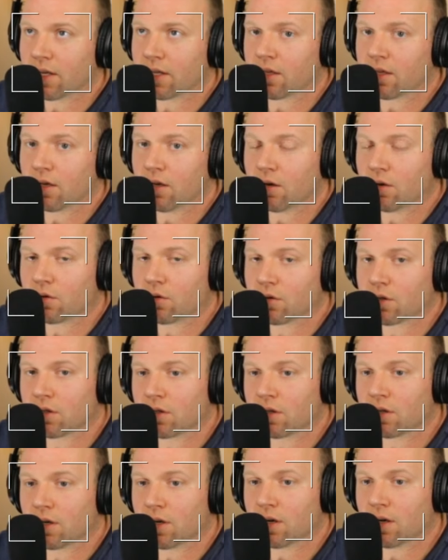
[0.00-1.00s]

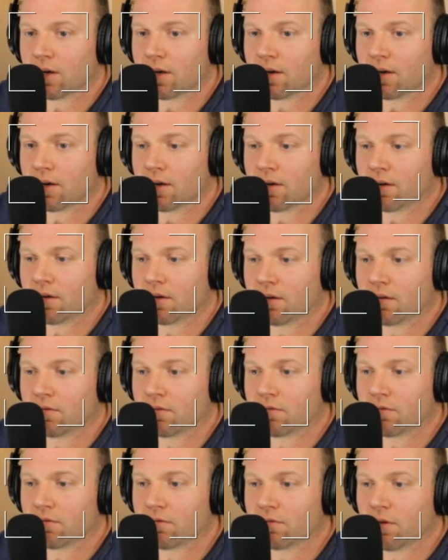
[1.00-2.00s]
notion
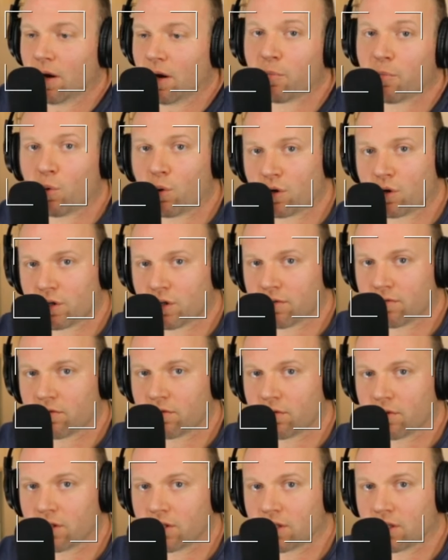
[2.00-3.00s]
of abortion, for
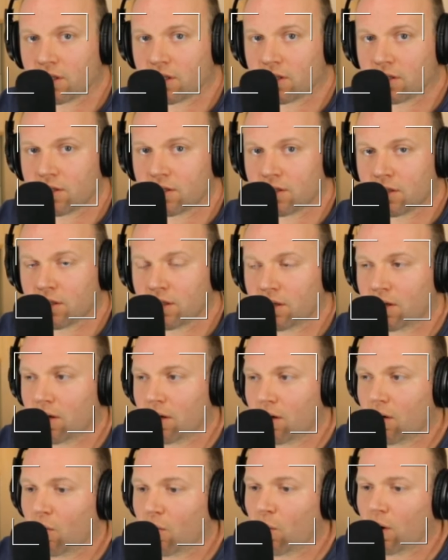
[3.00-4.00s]
instance,
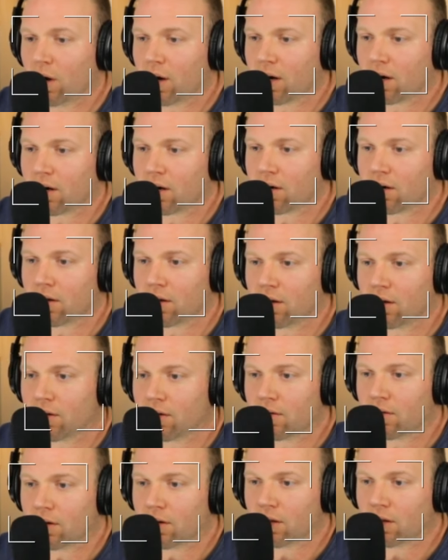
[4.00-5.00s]
where
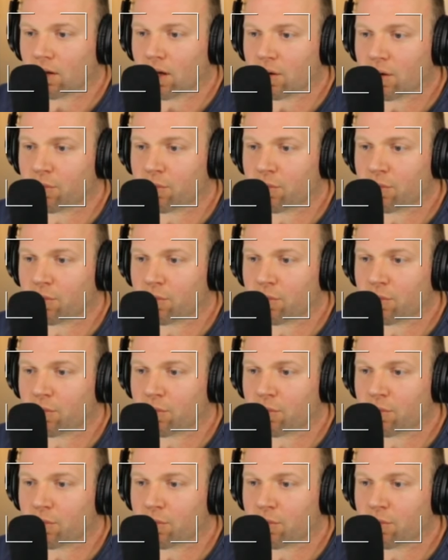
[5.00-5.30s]
a lot of